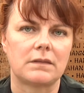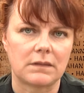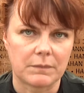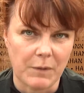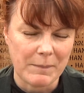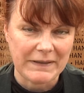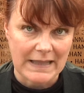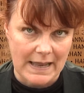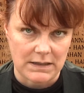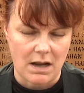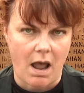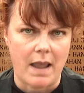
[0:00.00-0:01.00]
The bombing
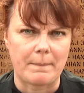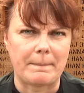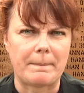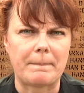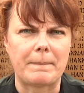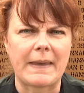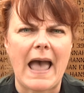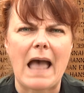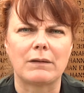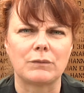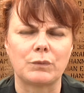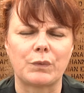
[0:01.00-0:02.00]
that night
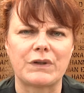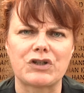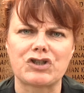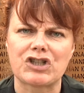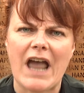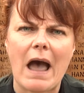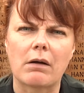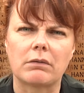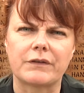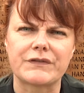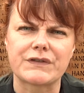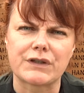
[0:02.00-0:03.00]
began with a
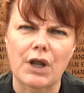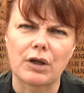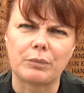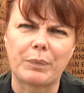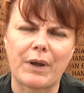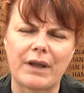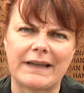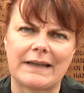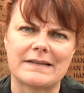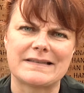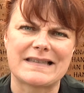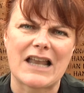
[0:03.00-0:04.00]
shower of slow-burning
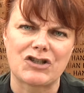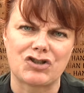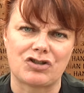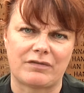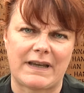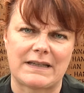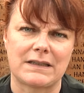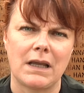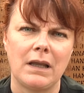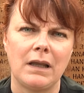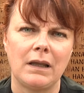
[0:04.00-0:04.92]
incendiaries.